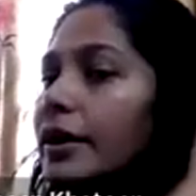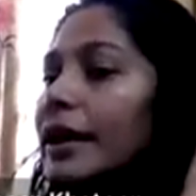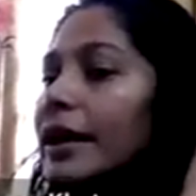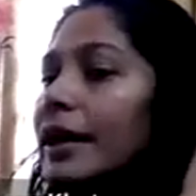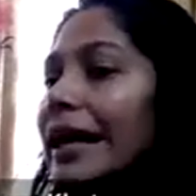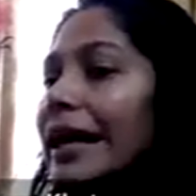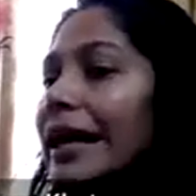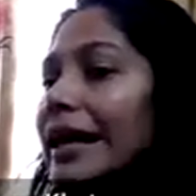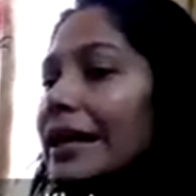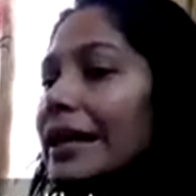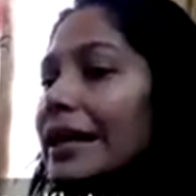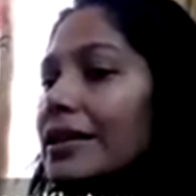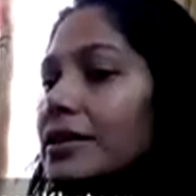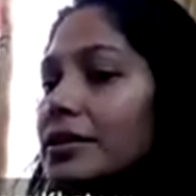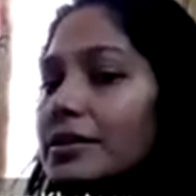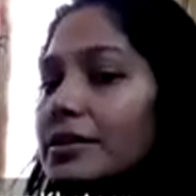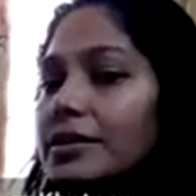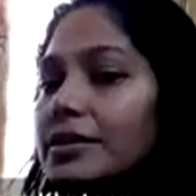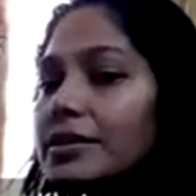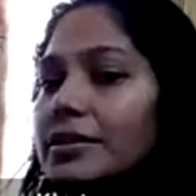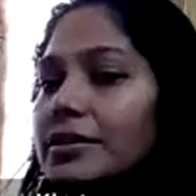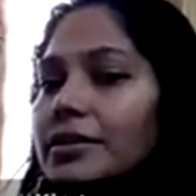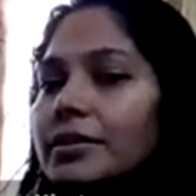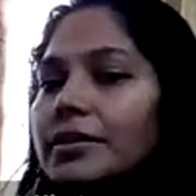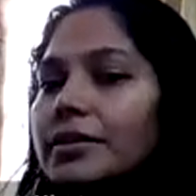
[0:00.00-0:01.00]

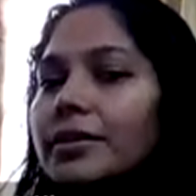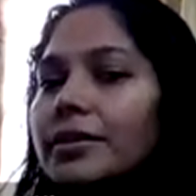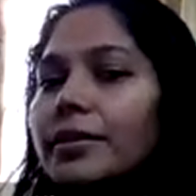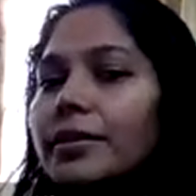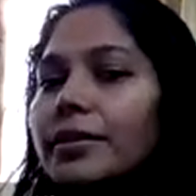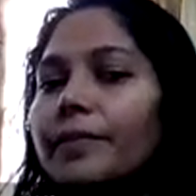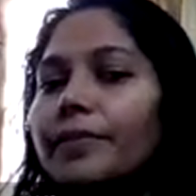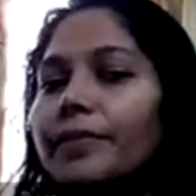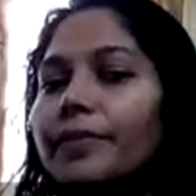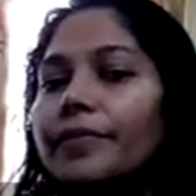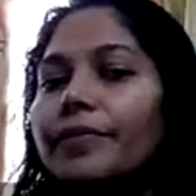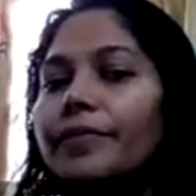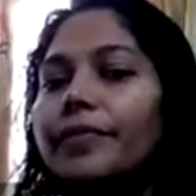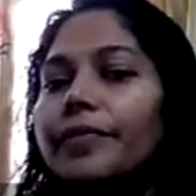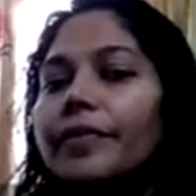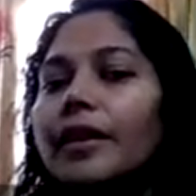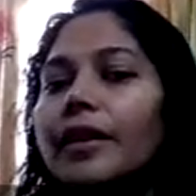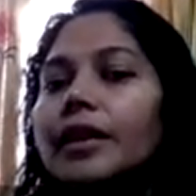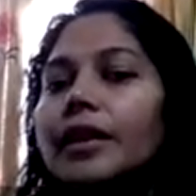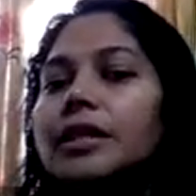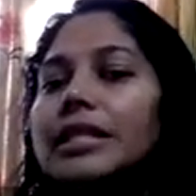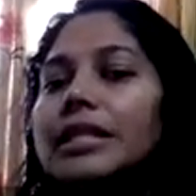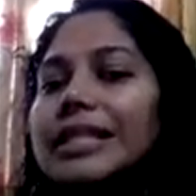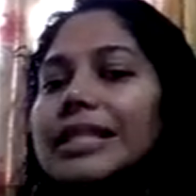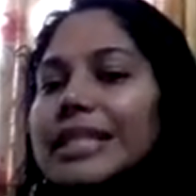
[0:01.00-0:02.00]
nails,
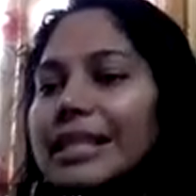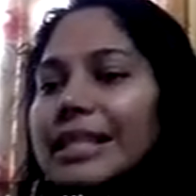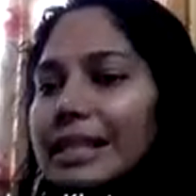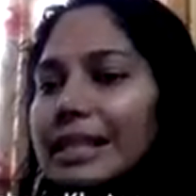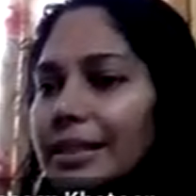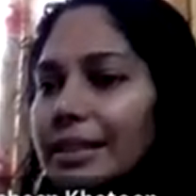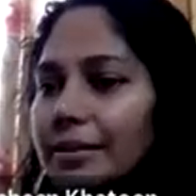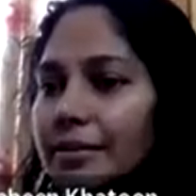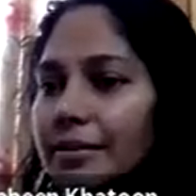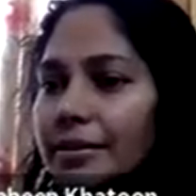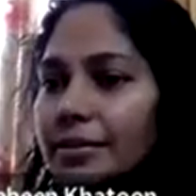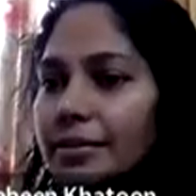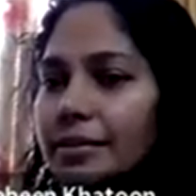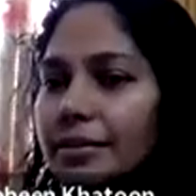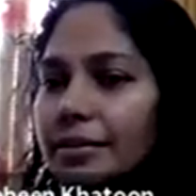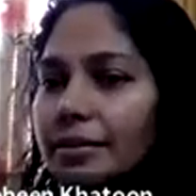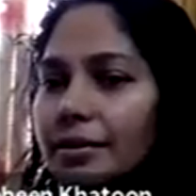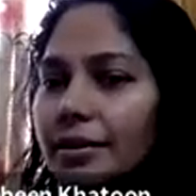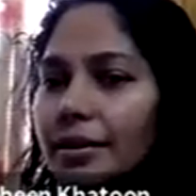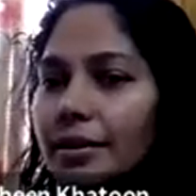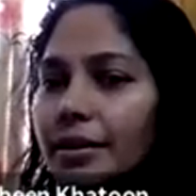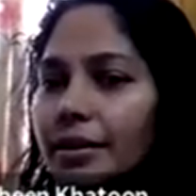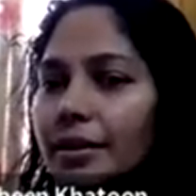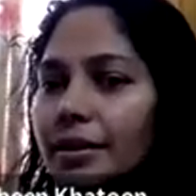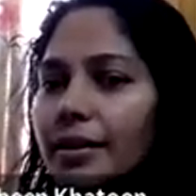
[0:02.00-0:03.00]
teeth,
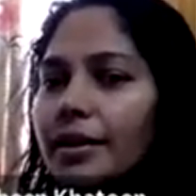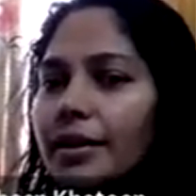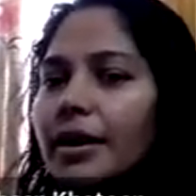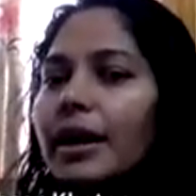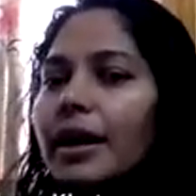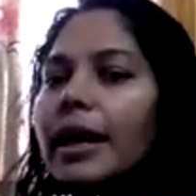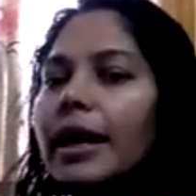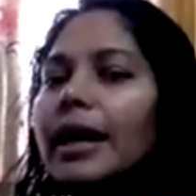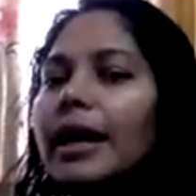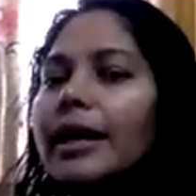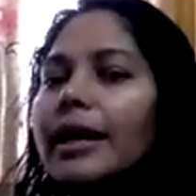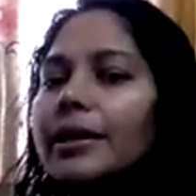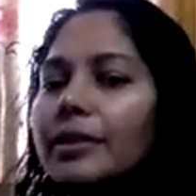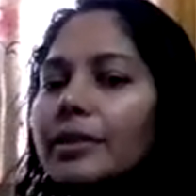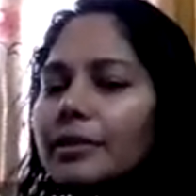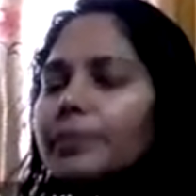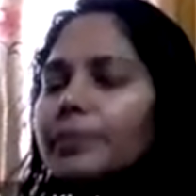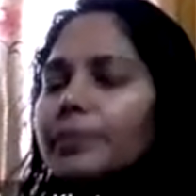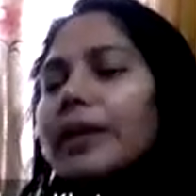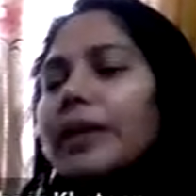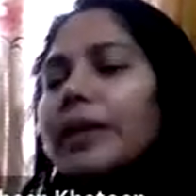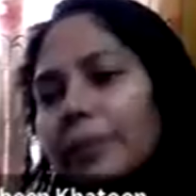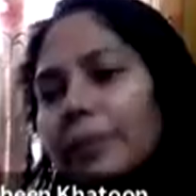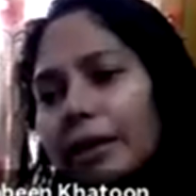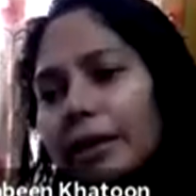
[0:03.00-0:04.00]
and the
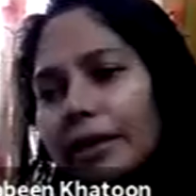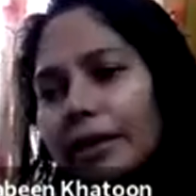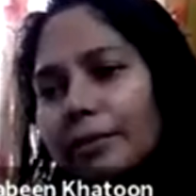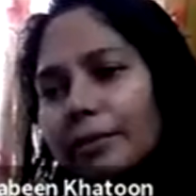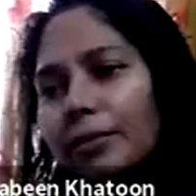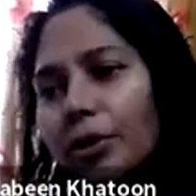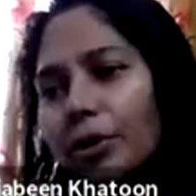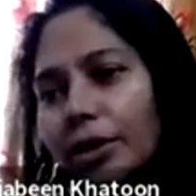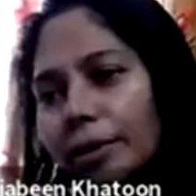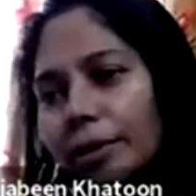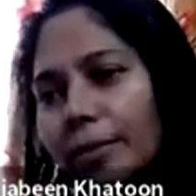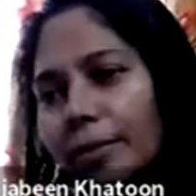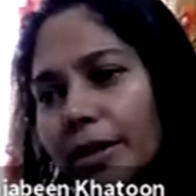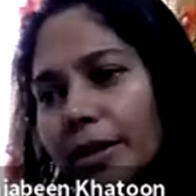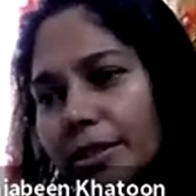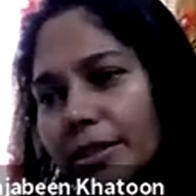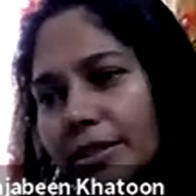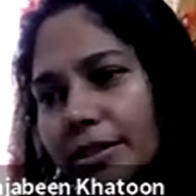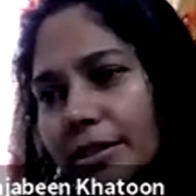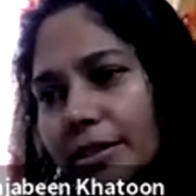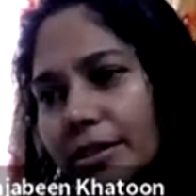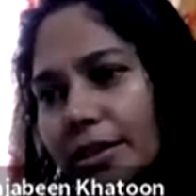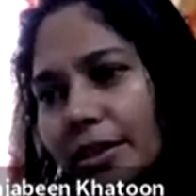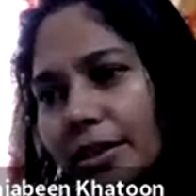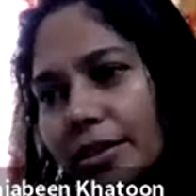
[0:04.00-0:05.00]
BMI, body mass
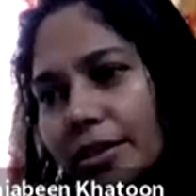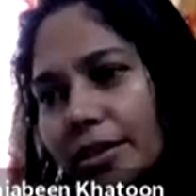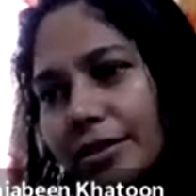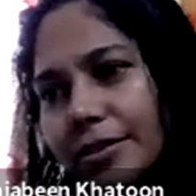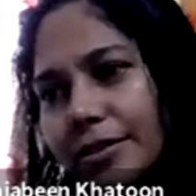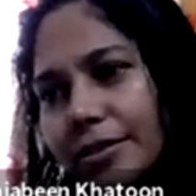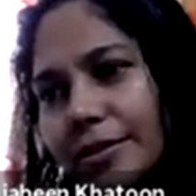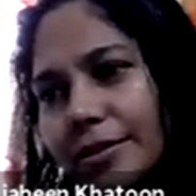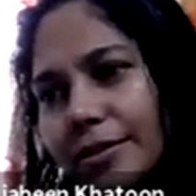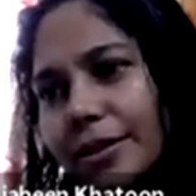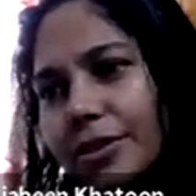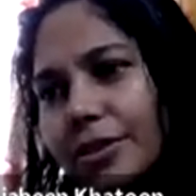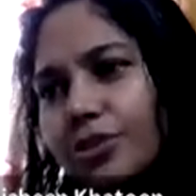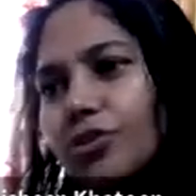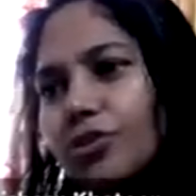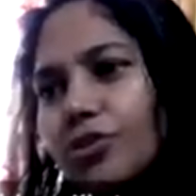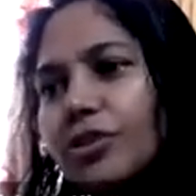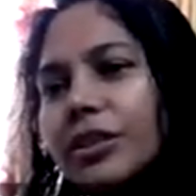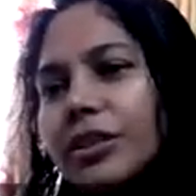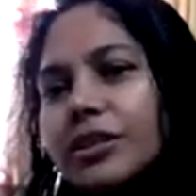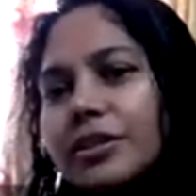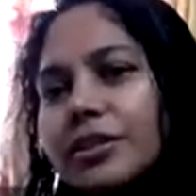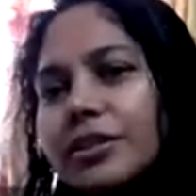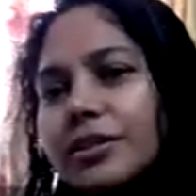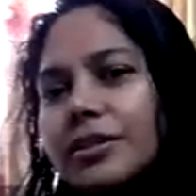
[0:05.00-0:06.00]
index. So
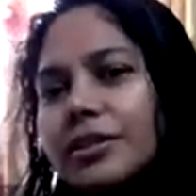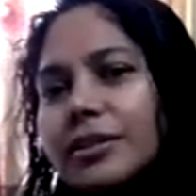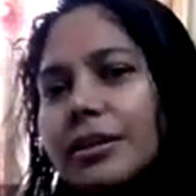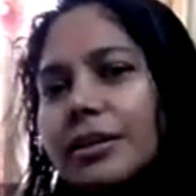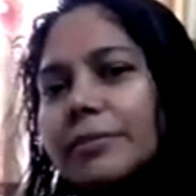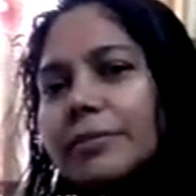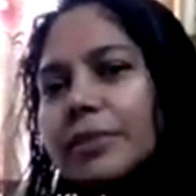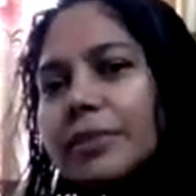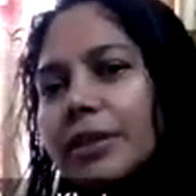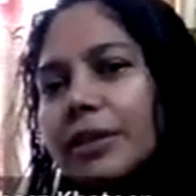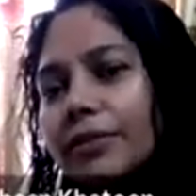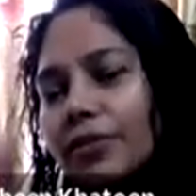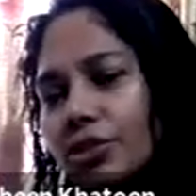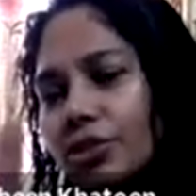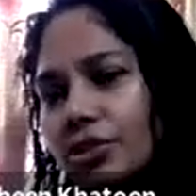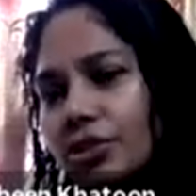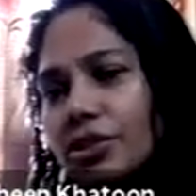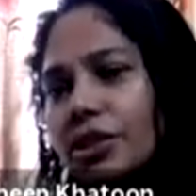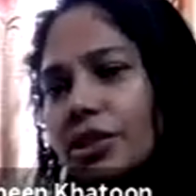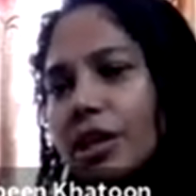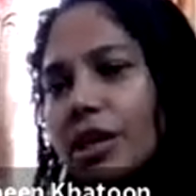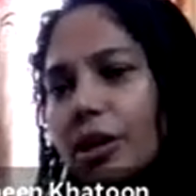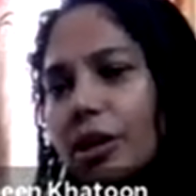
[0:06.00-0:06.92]
this is something which is the